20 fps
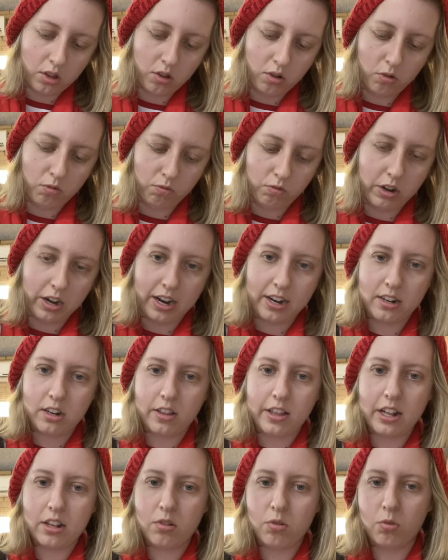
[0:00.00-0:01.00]
Alright,
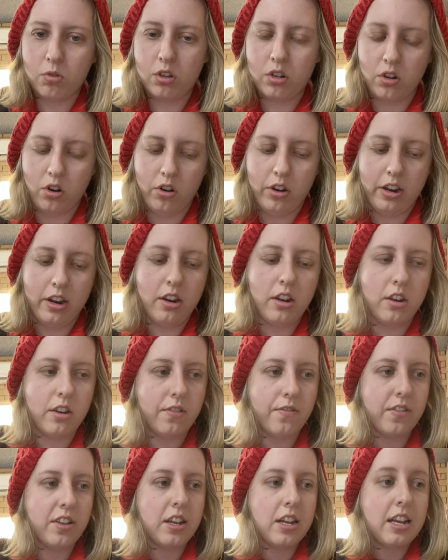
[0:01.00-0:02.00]
that's all stirred in.
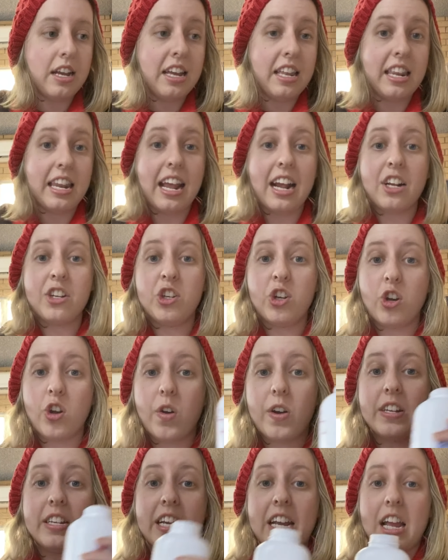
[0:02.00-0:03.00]
Next, you're
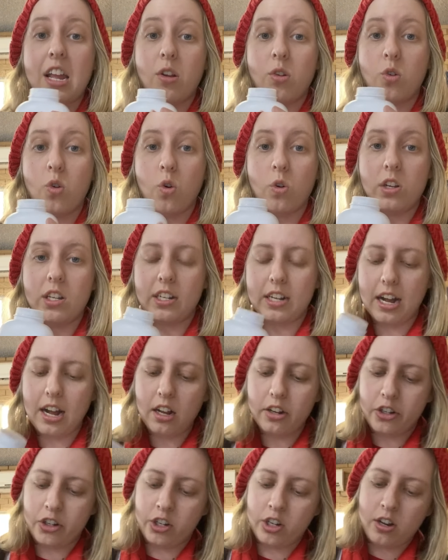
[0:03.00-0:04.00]
going to get your
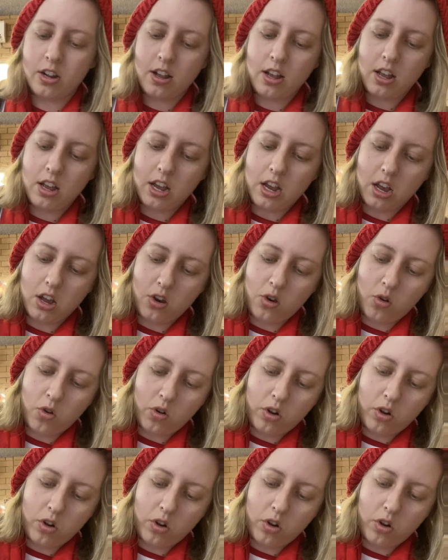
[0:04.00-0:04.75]
cornstarch, and you're